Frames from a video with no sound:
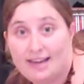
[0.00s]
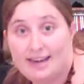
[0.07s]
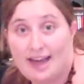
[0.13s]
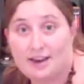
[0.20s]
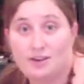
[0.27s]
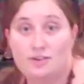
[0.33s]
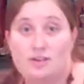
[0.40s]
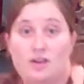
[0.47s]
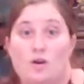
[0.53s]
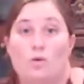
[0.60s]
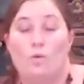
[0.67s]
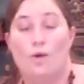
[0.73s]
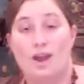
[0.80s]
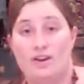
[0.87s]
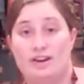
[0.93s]
Now you know
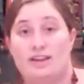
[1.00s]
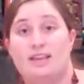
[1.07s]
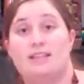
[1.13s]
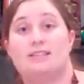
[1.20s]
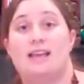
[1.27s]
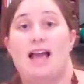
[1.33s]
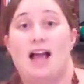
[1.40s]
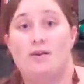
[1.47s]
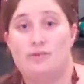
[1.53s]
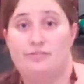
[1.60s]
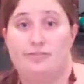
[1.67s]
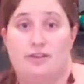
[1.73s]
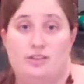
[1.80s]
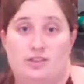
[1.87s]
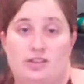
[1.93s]
where it is, how it
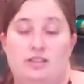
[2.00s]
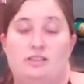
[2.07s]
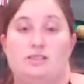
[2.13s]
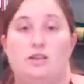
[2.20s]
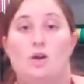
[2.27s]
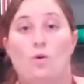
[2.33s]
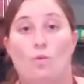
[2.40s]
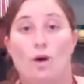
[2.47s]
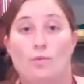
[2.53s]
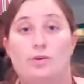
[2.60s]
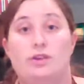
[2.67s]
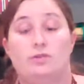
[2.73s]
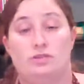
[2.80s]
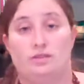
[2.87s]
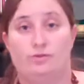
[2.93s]
functions, what
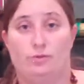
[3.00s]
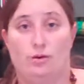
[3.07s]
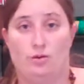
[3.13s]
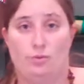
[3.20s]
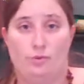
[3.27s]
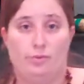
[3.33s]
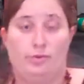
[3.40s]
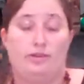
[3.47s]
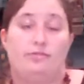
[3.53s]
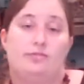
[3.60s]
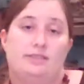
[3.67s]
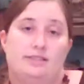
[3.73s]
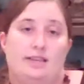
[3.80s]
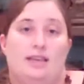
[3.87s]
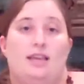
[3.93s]
we use it for when we breathe for
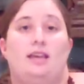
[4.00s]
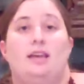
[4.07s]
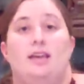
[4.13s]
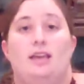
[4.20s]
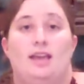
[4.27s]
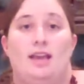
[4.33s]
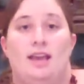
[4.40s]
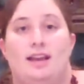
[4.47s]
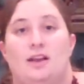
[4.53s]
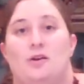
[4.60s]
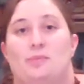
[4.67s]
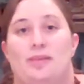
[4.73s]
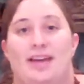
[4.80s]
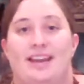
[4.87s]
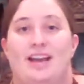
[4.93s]
singing, and I
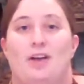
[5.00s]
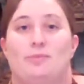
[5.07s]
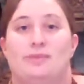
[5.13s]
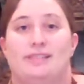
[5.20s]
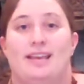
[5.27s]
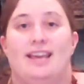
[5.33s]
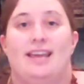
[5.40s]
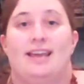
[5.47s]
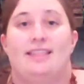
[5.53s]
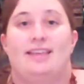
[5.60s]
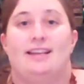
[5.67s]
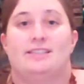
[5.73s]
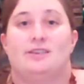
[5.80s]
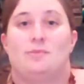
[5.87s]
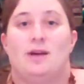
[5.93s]
hope that helps.
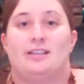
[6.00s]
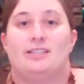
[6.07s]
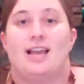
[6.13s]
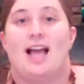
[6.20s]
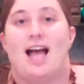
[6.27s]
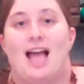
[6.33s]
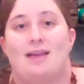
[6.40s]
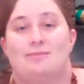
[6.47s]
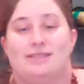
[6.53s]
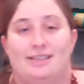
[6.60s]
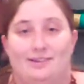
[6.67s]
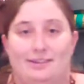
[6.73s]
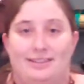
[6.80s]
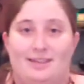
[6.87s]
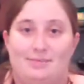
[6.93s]
Thanks so much. I'm
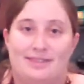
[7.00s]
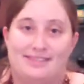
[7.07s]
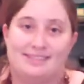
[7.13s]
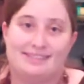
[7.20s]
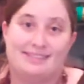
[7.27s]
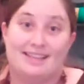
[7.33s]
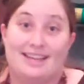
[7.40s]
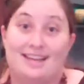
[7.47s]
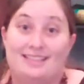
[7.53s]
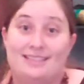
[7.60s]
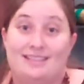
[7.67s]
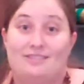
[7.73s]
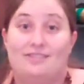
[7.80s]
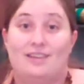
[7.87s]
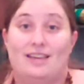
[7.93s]
Sara Leib. This is Singing
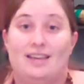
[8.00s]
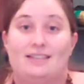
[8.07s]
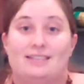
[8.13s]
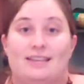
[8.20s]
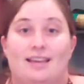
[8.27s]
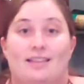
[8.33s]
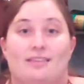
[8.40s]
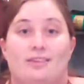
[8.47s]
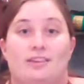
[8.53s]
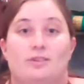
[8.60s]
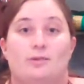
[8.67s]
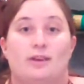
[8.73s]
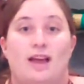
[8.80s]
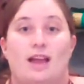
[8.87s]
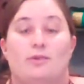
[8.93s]
TV. Together,
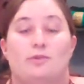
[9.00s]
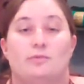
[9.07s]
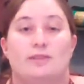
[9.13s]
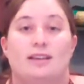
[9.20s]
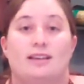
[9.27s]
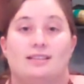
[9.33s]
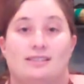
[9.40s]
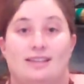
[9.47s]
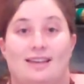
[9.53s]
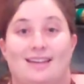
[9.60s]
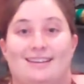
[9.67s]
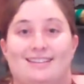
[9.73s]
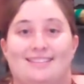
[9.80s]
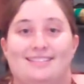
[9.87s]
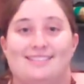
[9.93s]
you and I, we're making
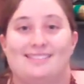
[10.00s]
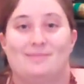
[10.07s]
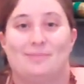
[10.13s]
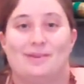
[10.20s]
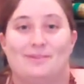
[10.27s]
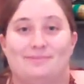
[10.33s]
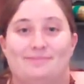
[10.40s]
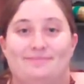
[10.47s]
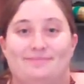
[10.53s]
singing simple.